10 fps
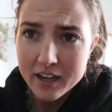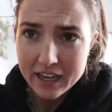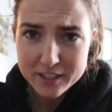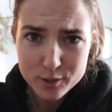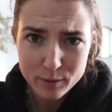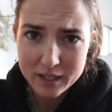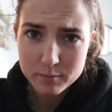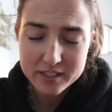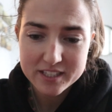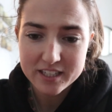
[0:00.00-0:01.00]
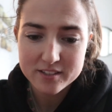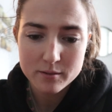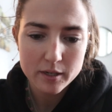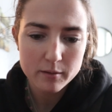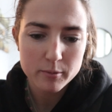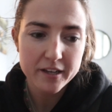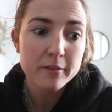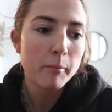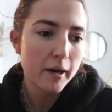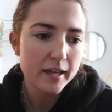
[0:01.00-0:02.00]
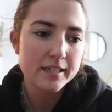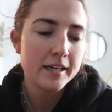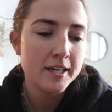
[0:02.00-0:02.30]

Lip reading: I just ran up the stairs. I'm out of breath, but